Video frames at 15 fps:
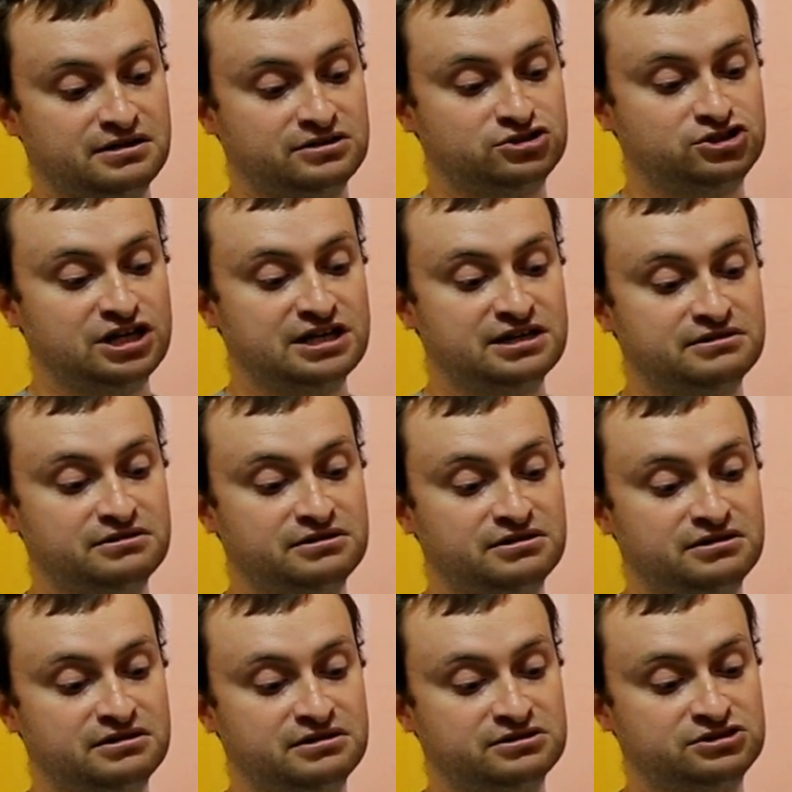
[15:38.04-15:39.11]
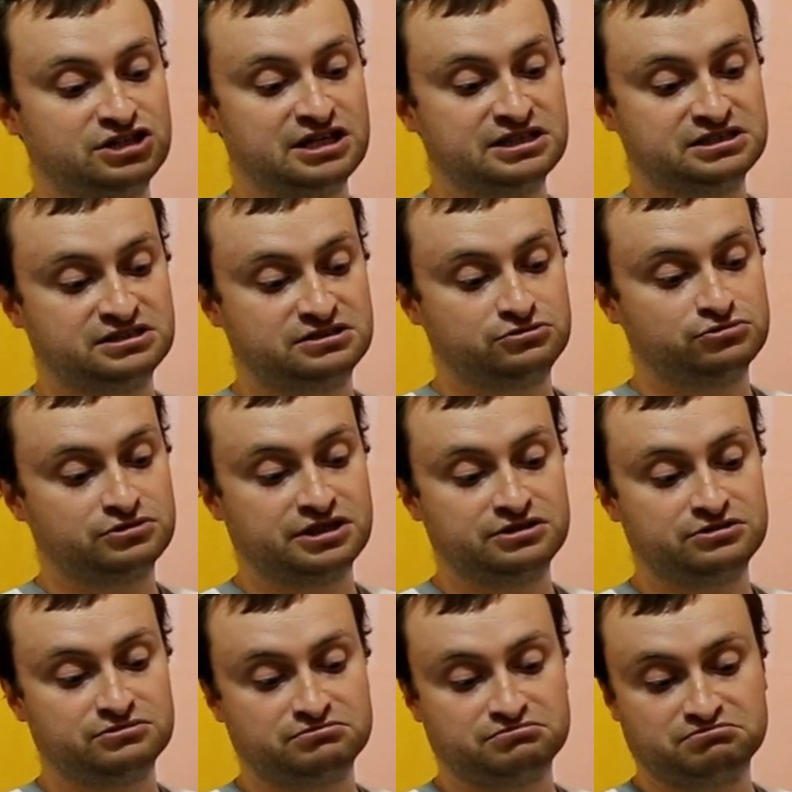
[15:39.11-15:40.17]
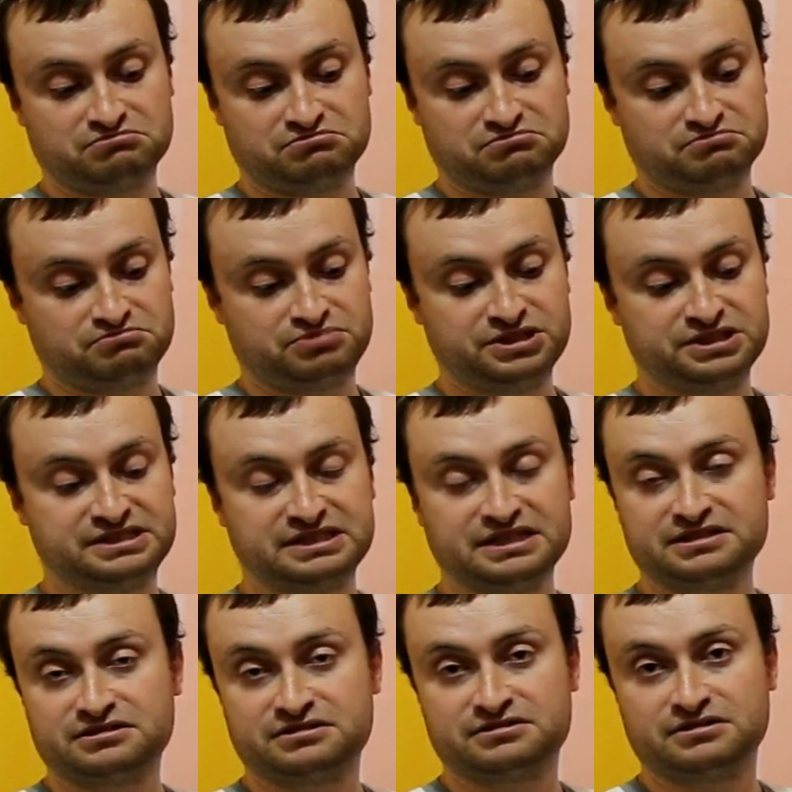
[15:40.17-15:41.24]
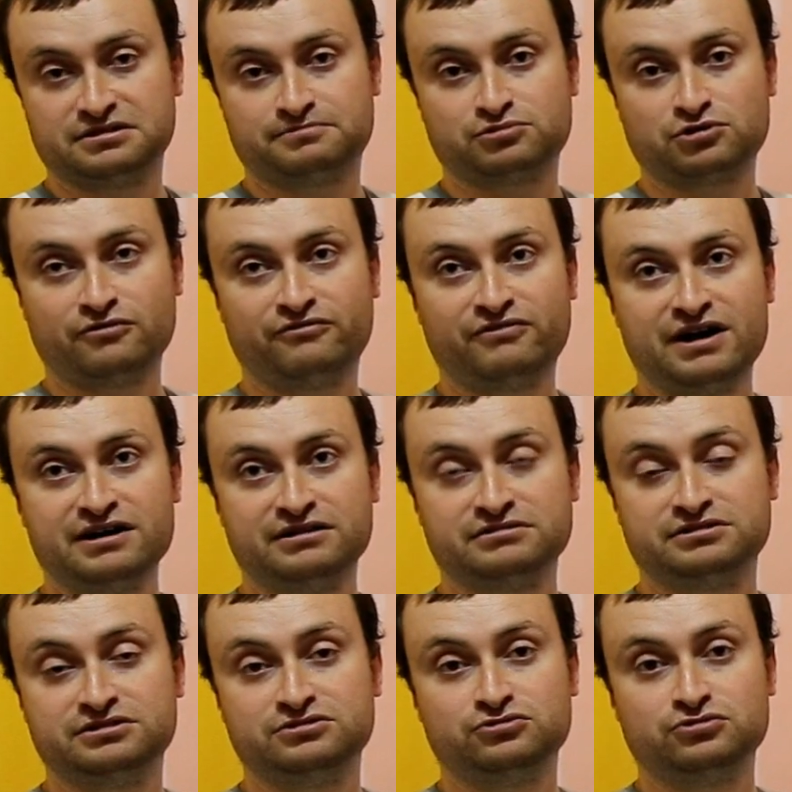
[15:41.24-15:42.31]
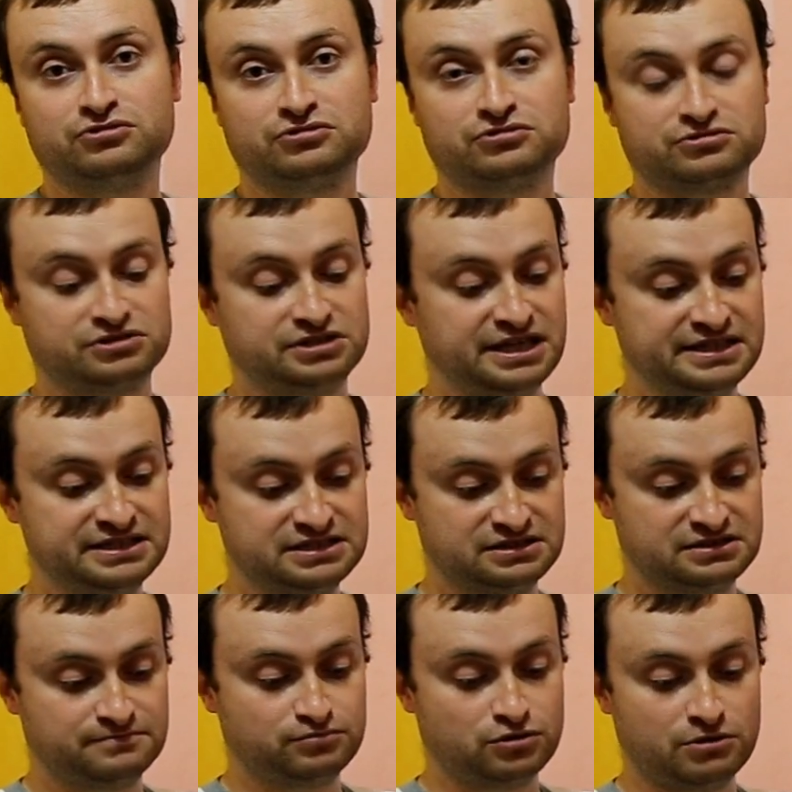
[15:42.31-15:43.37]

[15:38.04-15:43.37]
adjust, you can preset a profile in your taste.